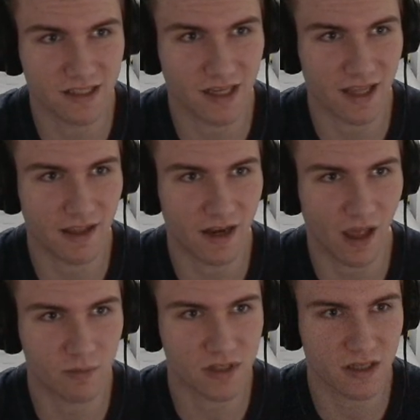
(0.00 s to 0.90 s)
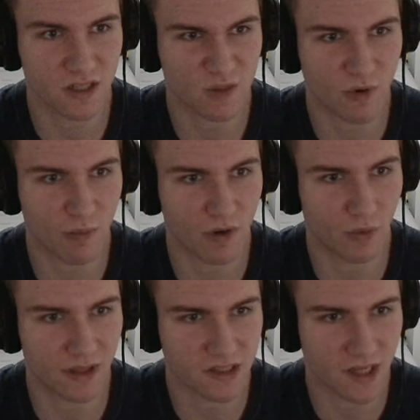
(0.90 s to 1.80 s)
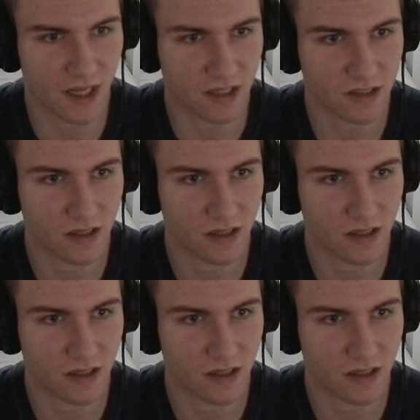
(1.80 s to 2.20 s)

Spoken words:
and then I'm just gonna experiment with the settings,